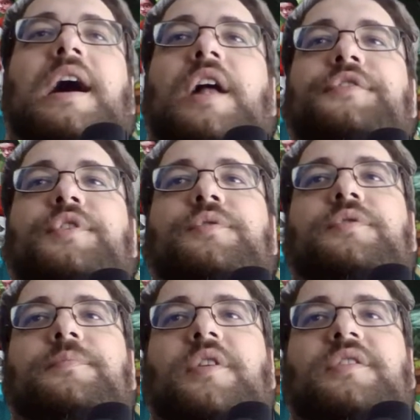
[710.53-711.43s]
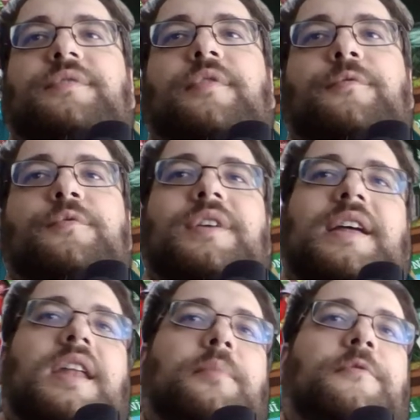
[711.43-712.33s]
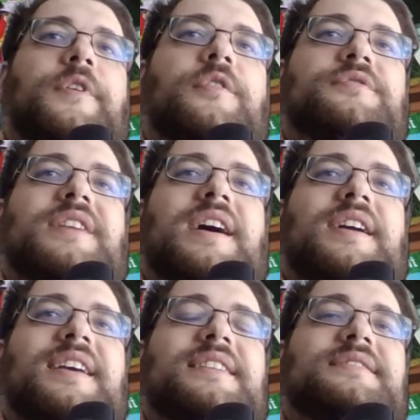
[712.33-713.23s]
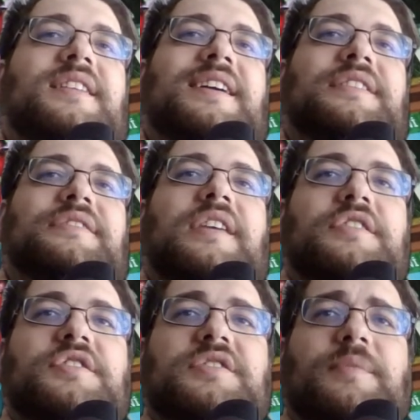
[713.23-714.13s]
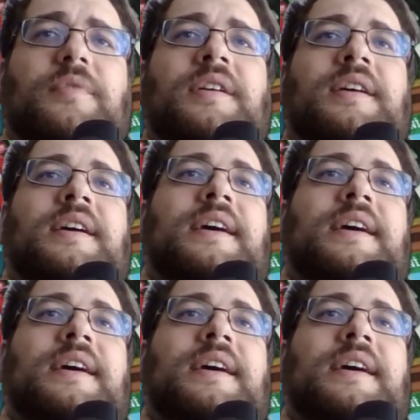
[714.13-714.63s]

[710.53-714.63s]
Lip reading: Although the beautiful wood and animal figures are easily interchangeable,